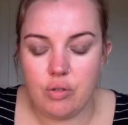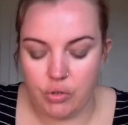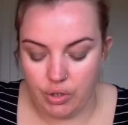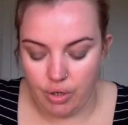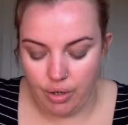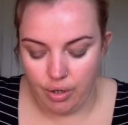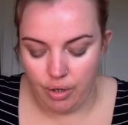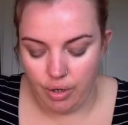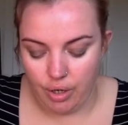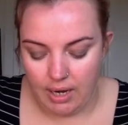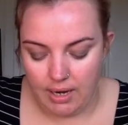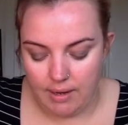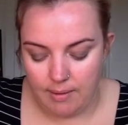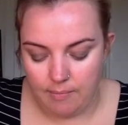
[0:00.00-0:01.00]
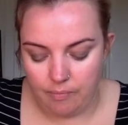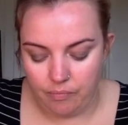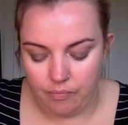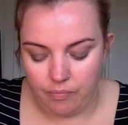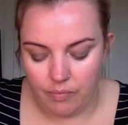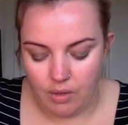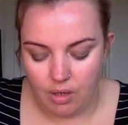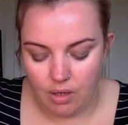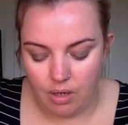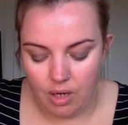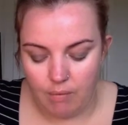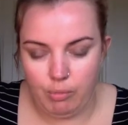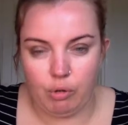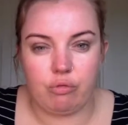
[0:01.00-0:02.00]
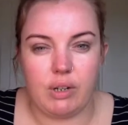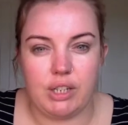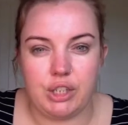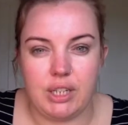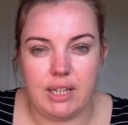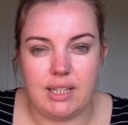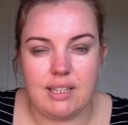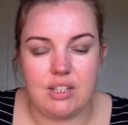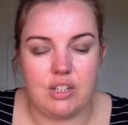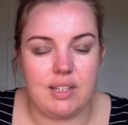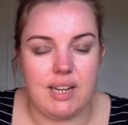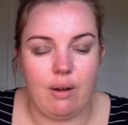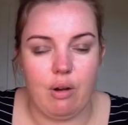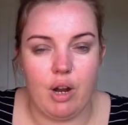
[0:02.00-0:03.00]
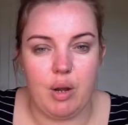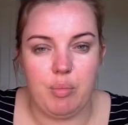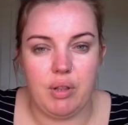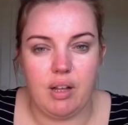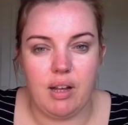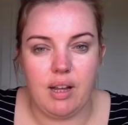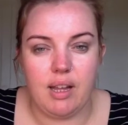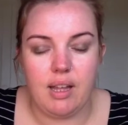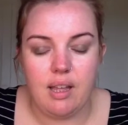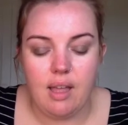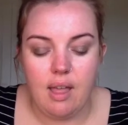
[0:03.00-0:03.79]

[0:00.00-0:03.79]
so I'm not rushing, it's just how I apply.